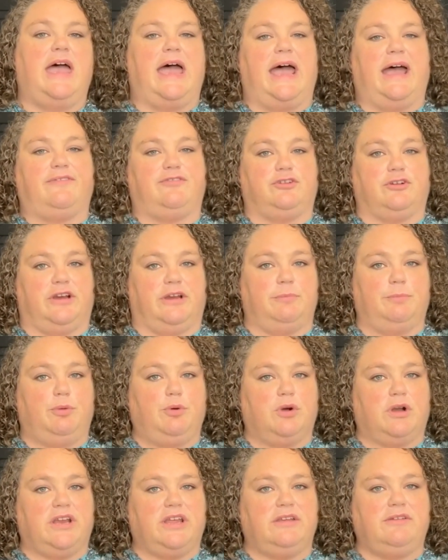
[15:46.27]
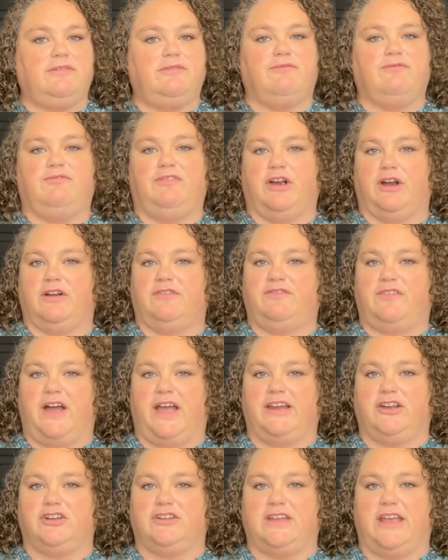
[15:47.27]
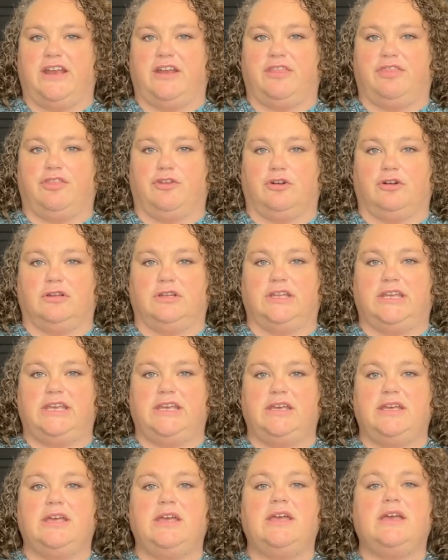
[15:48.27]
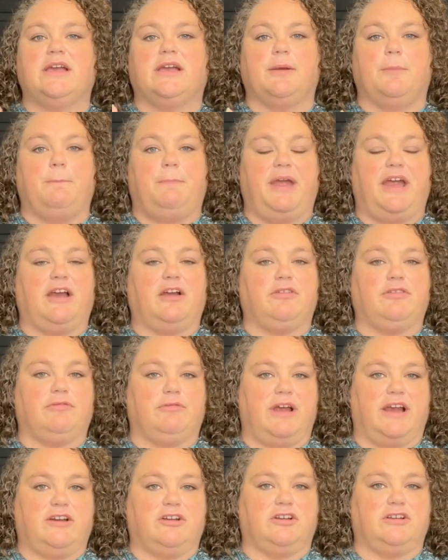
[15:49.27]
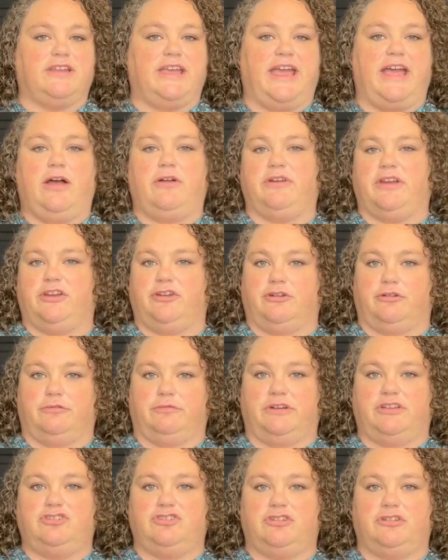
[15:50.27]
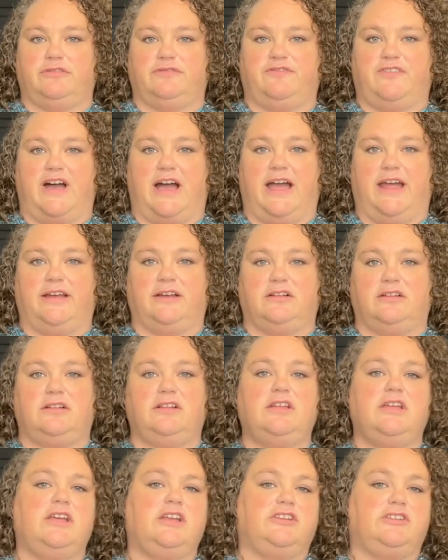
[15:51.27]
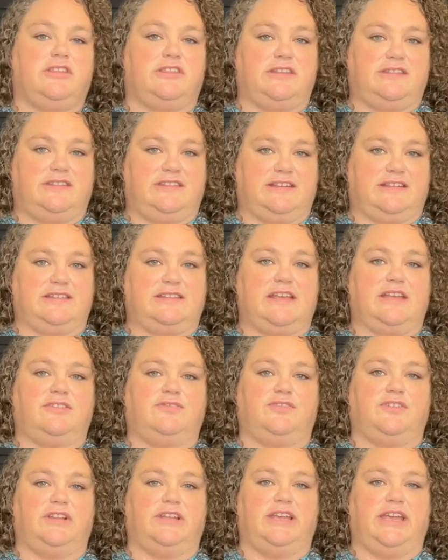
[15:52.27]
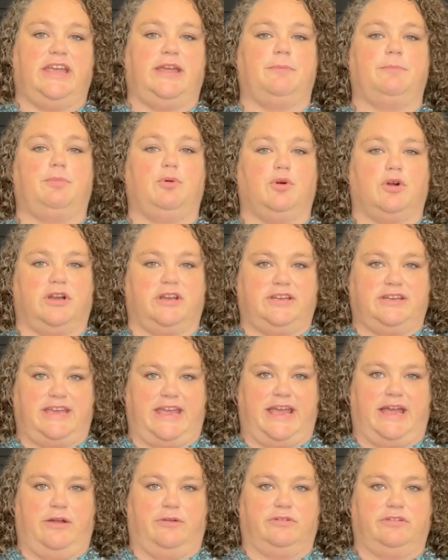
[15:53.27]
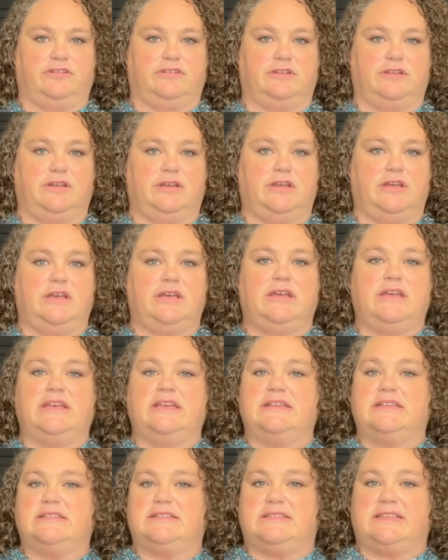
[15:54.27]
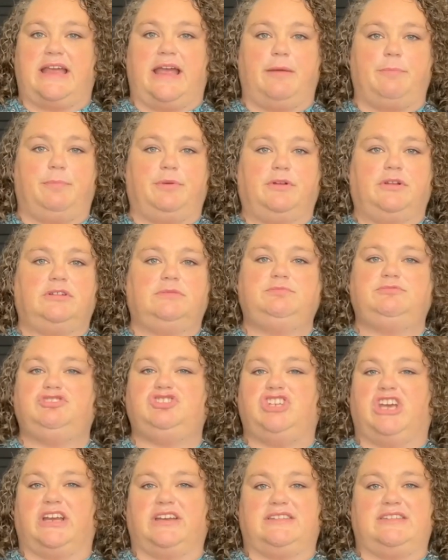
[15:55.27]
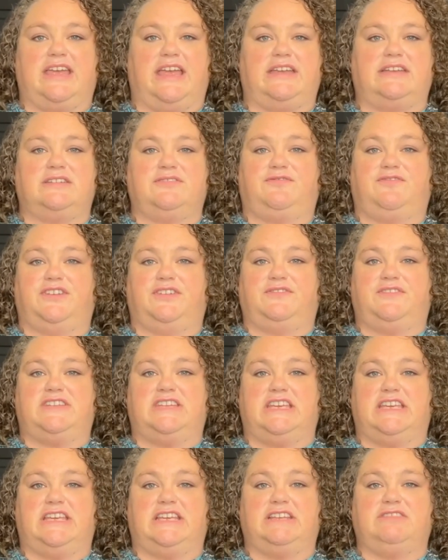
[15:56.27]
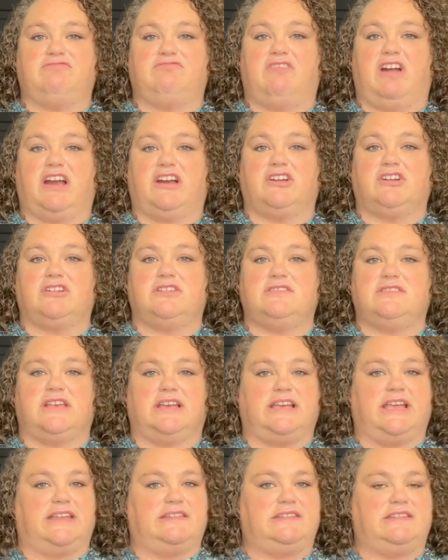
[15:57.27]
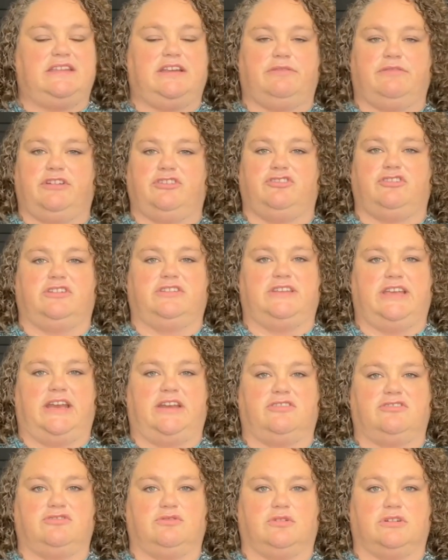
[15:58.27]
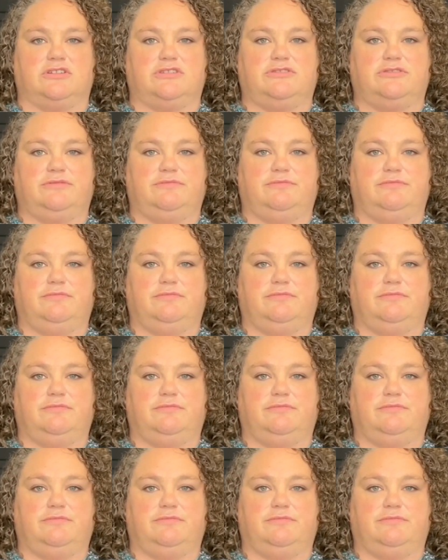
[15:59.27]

After importing, verify your data thoroughly, compare the record count in your original file to the successfully imported count. Sample, check 10 to 15 records against the original data source.